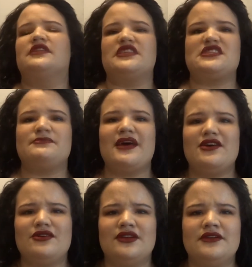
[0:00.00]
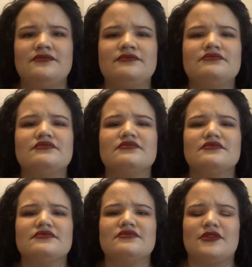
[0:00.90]
smell
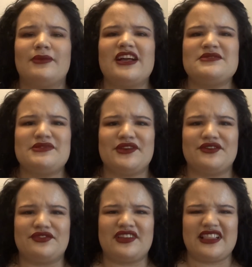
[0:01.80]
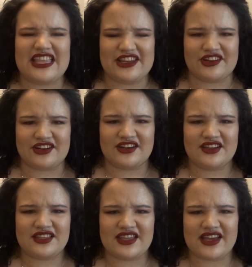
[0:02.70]
reminds me of cleaner.
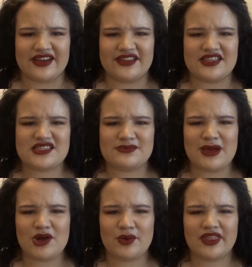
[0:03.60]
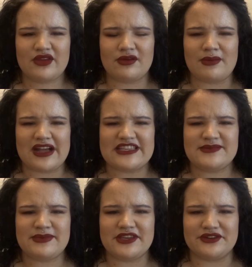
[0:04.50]
Yeah, the smell really reminds
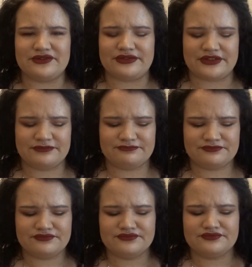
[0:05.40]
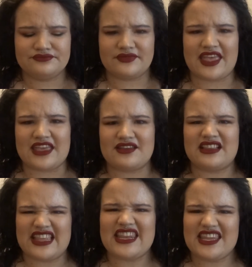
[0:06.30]
me of like
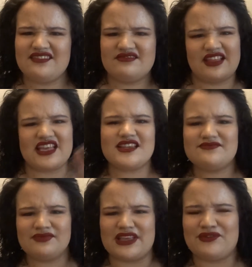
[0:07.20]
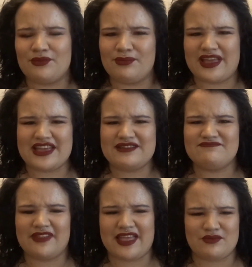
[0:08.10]
cleaning, like for like
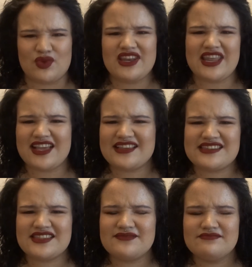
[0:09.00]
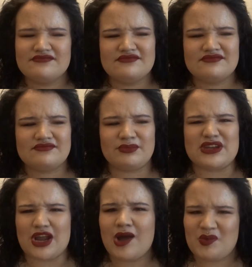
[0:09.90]
Windex, but
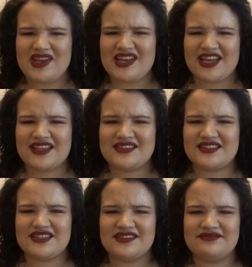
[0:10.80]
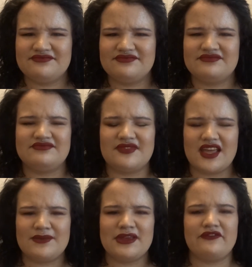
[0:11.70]
not Windex. Not
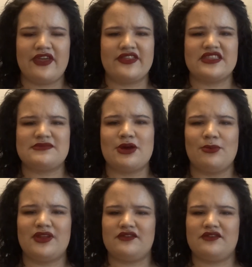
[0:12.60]
a big fan of the smell, but